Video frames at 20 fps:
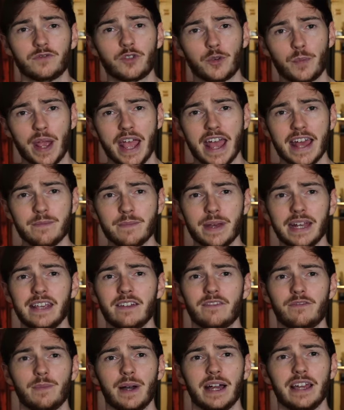of Japan, many
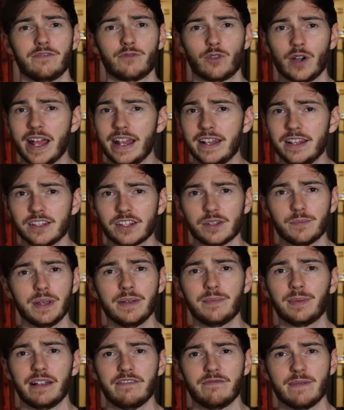of my friends and
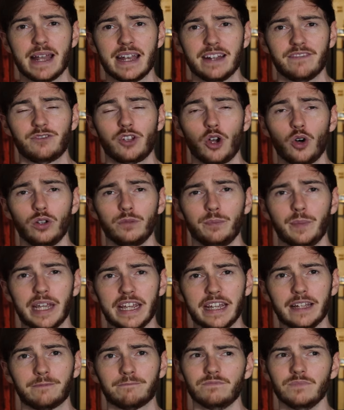people I've met have told
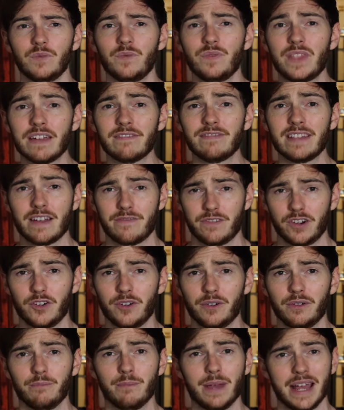me they've
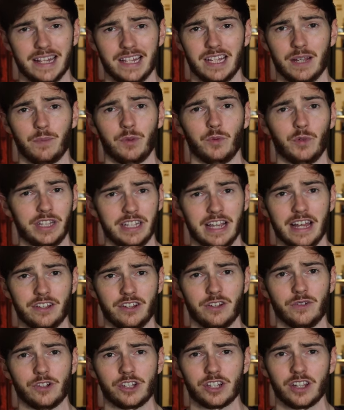never met someone with
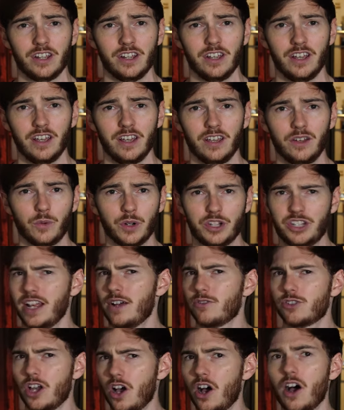tattoos. Which
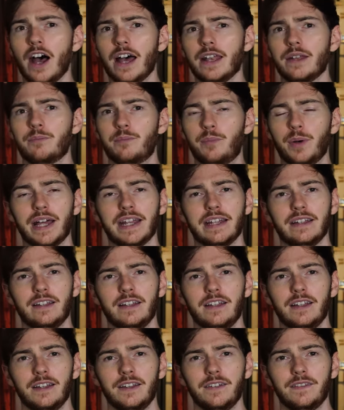sounds odd, but
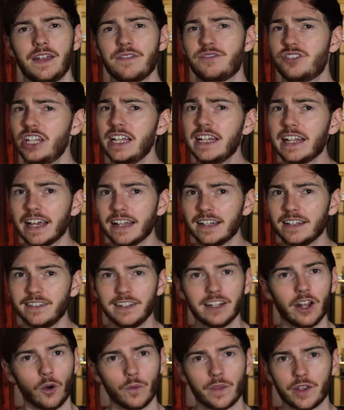they've seen it.
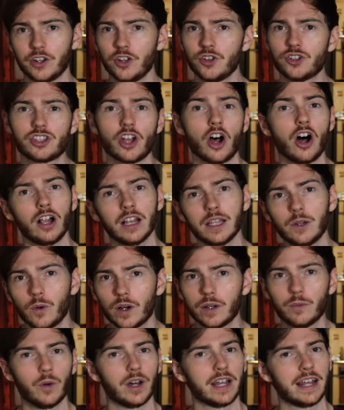You know, they're used to
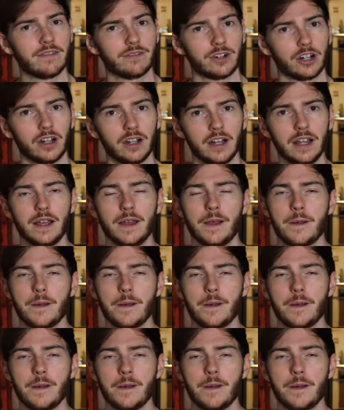Hollywood, whatever.